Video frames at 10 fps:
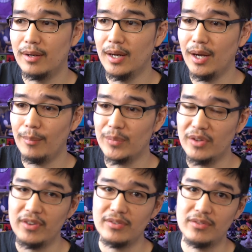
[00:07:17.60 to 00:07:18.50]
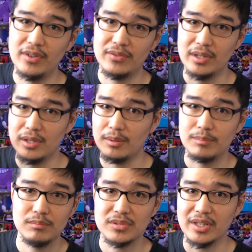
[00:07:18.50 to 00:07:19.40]
um, the 50-50
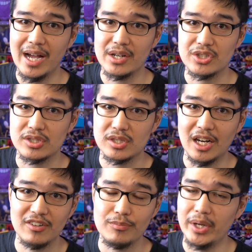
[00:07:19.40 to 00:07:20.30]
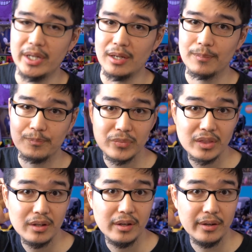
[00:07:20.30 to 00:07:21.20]
slash soft pity.
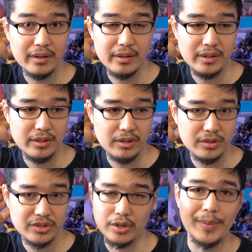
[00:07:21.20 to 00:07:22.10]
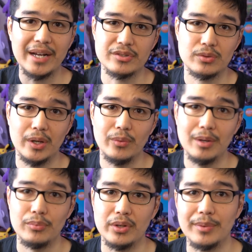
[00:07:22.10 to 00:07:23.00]
So you're back to square
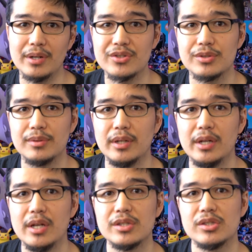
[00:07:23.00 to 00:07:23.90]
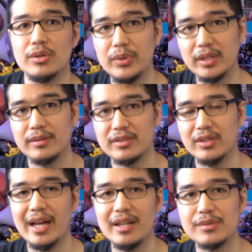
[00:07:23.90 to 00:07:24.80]
one pretty much. So, so
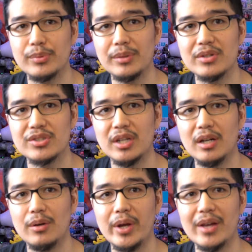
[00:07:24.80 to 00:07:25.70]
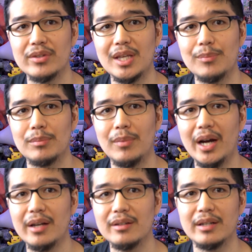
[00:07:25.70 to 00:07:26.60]
that is pretty much uh, what you have to keep in
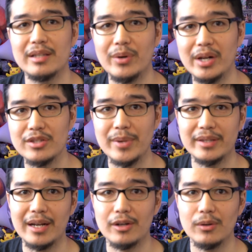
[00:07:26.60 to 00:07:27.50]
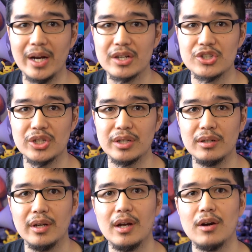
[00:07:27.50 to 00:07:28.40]
mind. I wanted to make that
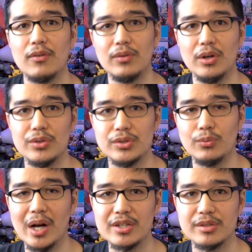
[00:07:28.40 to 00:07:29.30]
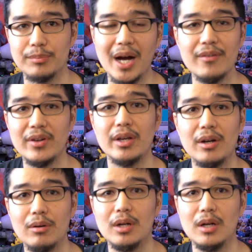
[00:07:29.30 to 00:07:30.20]
correction for those who watched my
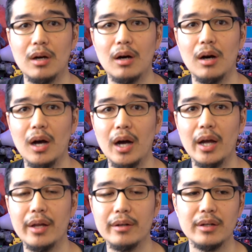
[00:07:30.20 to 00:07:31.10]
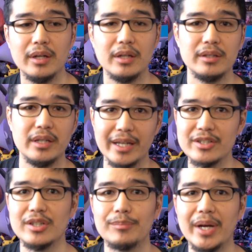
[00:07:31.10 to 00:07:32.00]
video on the
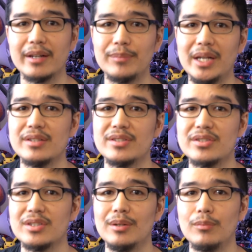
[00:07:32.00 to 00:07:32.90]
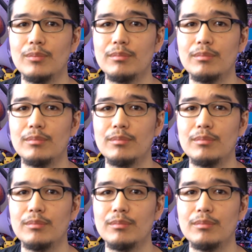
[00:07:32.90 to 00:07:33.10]
Genshin Impact pity system.